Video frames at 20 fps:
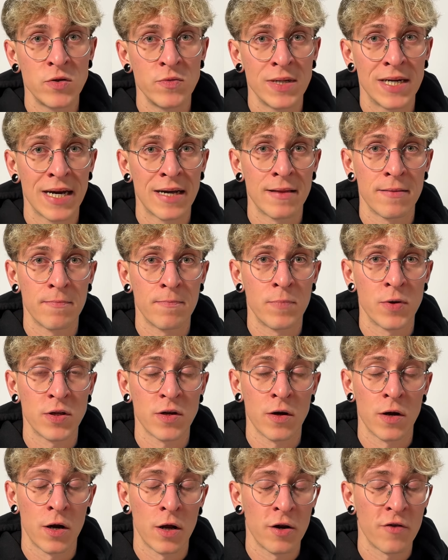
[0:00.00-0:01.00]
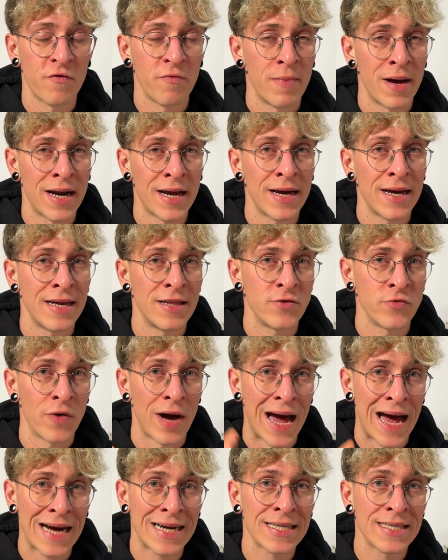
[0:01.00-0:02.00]
we can put a lot of mana into
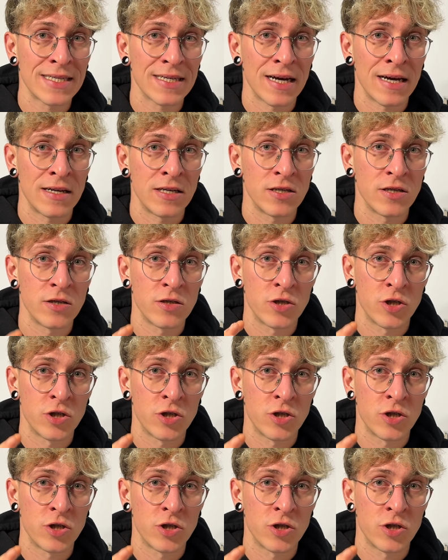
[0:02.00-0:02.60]
X and